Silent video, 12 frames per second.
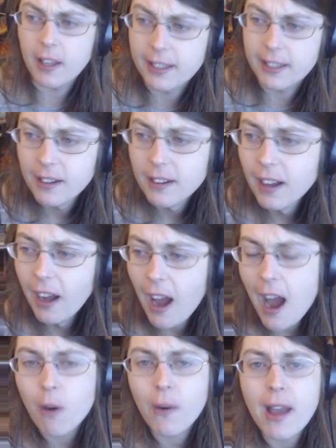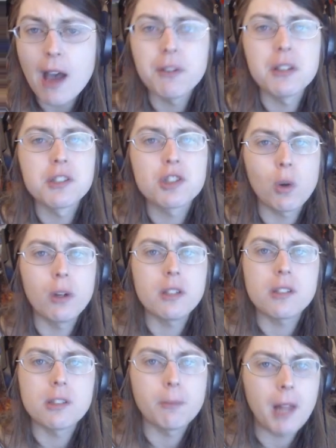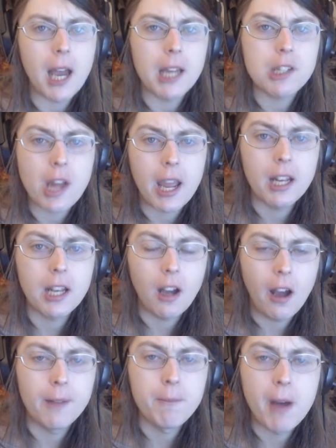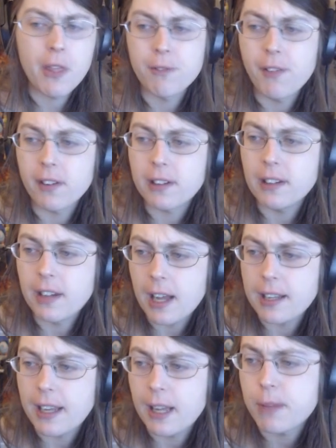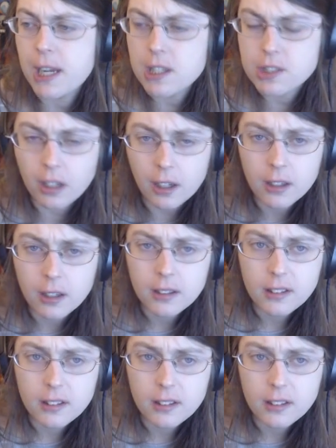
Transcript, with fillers: Like, how are we having a short supply chain on motherfucking goddamn nature?